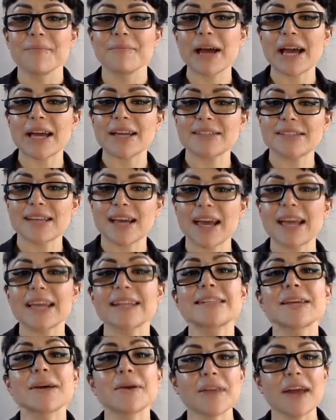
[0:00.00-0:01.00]
but uh,
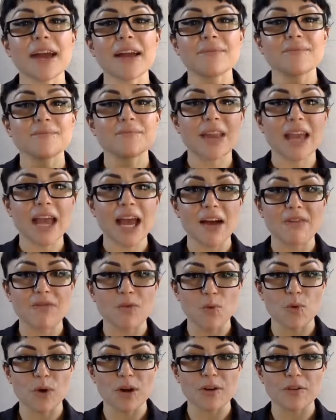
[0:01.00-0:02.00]
until then, have
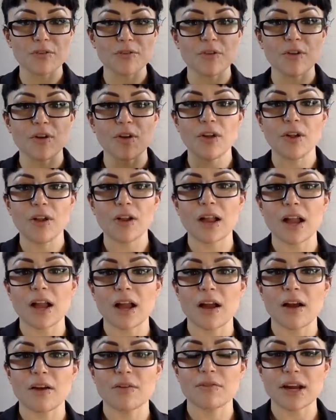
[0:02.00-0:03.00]
a wonderful
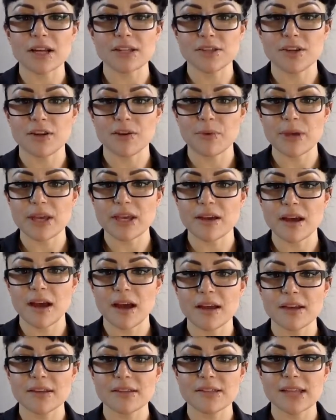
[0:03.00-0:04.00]
uh, rest of your week,
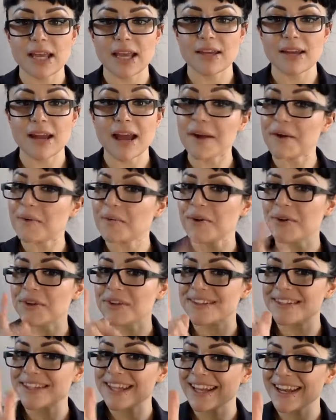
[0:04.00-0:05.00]
guys, and I will
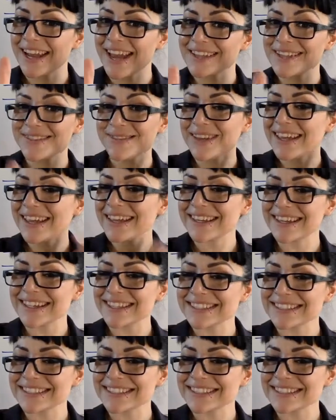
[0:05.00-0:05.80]
see you next week.